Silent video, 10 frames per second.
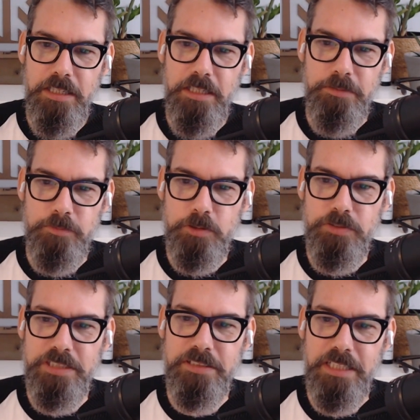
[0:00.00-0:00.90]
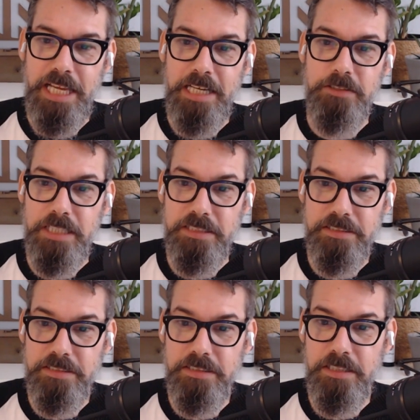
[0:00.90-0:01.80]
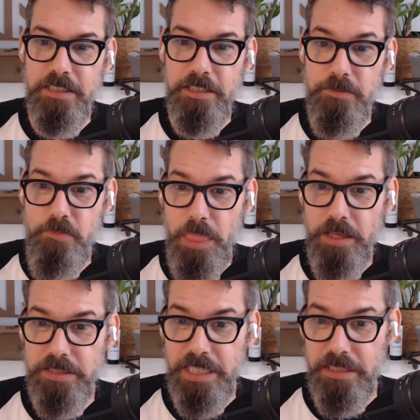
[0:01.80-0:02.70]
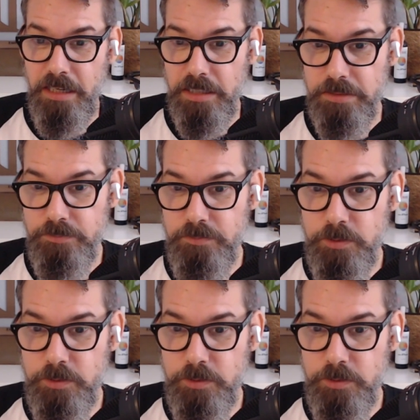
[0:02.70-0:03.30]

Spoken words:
touristic areas that are